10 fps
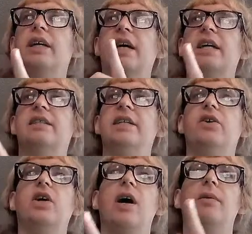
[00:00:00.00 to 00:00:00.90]
yes, I see
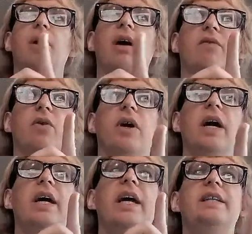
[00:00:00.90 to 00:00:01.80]
your comment, Pafo.
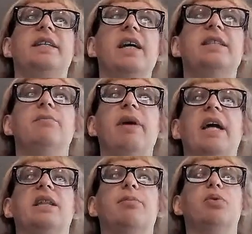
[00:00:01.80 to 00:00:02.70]
It doesn't
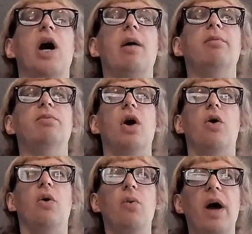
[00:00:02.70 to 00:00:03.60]
make the problem
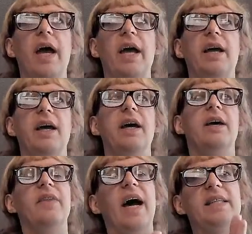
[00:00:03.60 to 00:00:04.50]
go away.
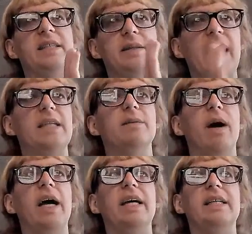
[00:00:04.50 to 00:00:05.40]
That's my